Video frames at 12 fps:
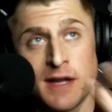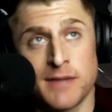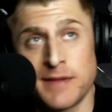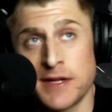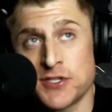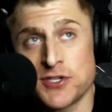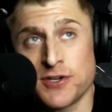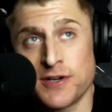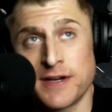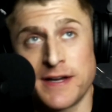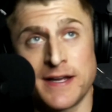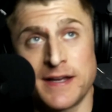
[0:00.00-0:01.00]
I'm not
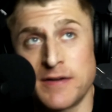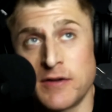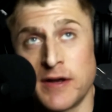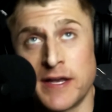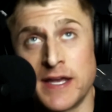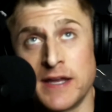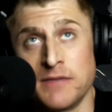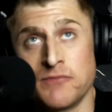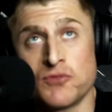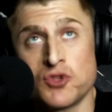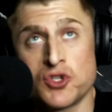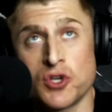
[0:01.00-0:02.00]
sure.
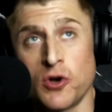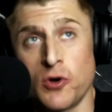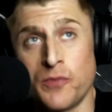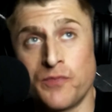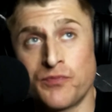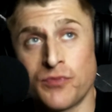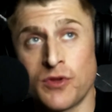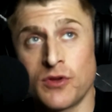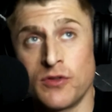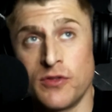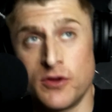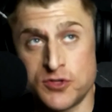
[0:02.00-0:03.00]
So
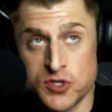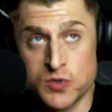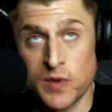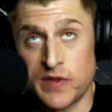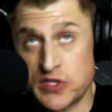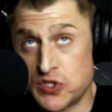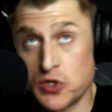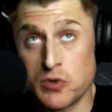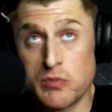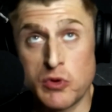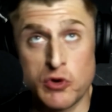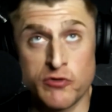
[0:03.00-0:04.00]
there's this
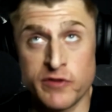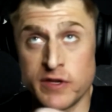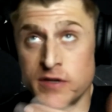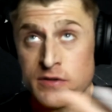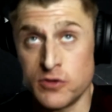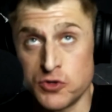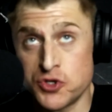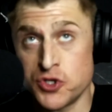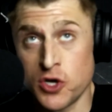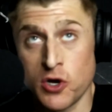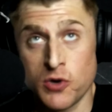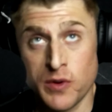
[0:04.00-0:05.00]
new
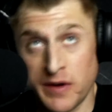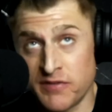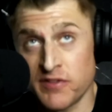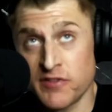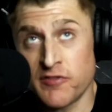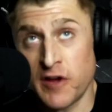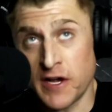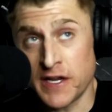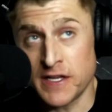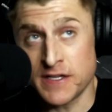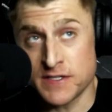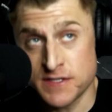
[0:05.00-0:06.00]
show, whatever the fuck it
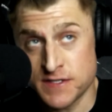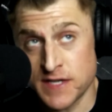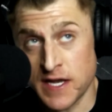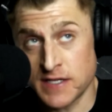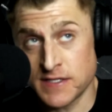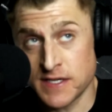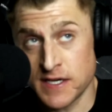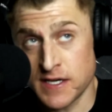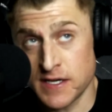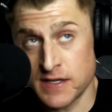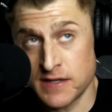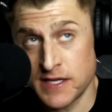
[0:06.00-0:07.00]
is. It's got
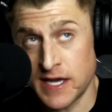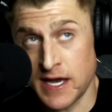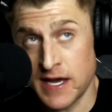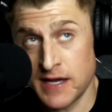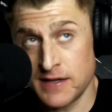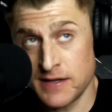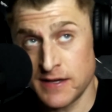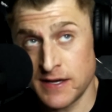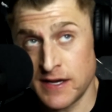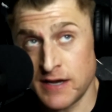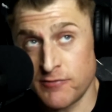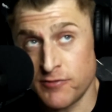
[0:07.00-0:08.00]
the guy
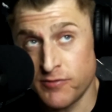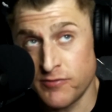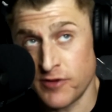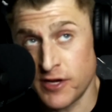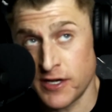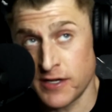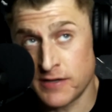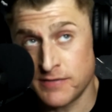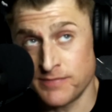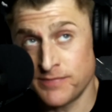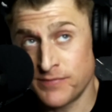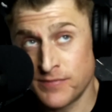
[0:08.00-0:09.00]
from
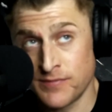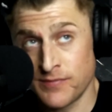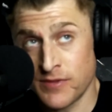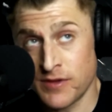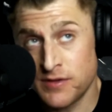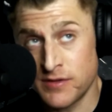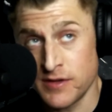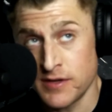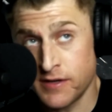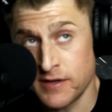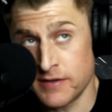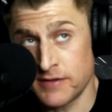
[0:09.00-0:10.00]
fucking
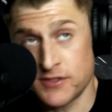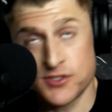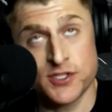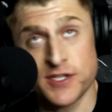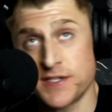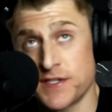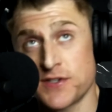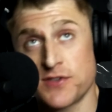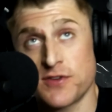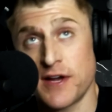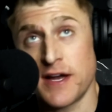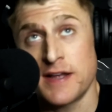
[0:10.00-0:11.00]
the Jesus
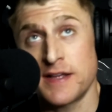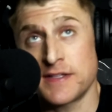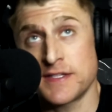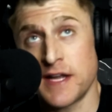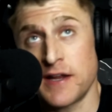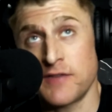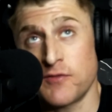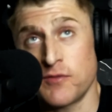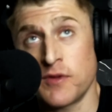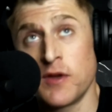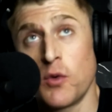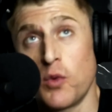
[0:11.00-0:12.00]
Christ. It's not
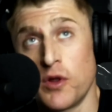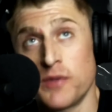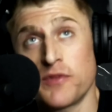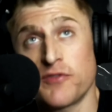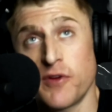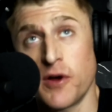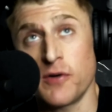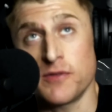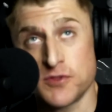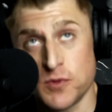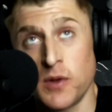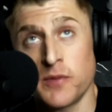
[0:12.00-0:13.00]
even Willem Dafoe.
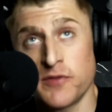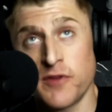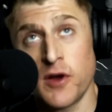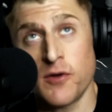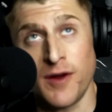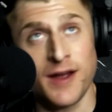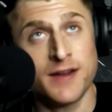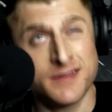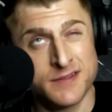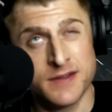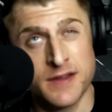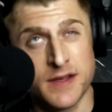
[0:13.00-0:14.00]
It's Willem Dafoe, right?
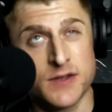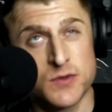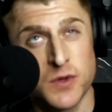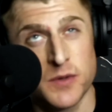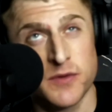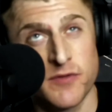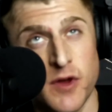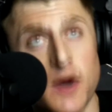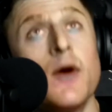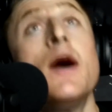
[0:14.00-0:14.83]
I think it's Willem Dafoe.